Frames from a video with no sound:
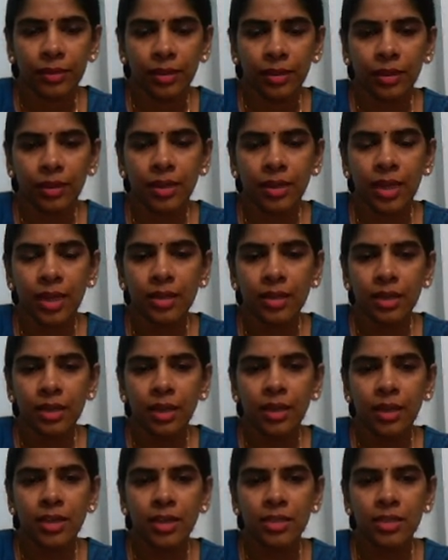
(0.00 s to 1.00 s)
Then
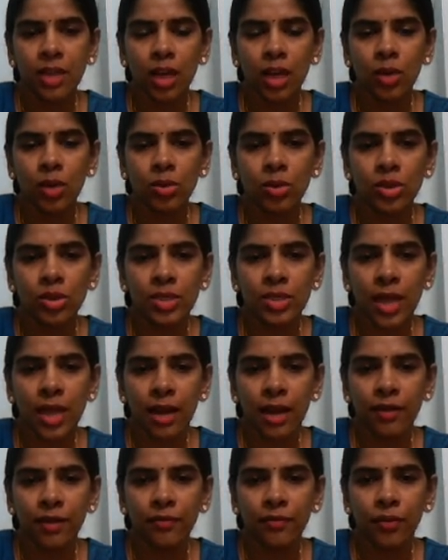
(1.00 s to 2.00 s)
it is allowed to
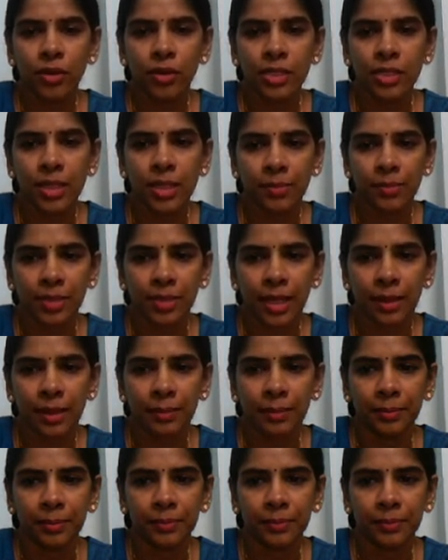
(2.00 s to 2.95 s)
stand for some time.